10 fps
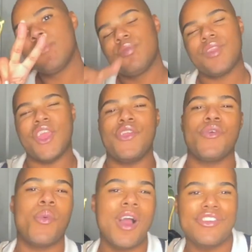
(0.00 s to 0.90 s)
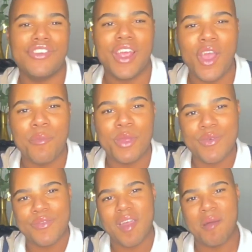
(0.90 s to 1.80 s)
Thank you for watching. I hope you
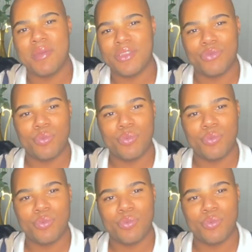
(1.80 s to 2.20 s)
have a fabulous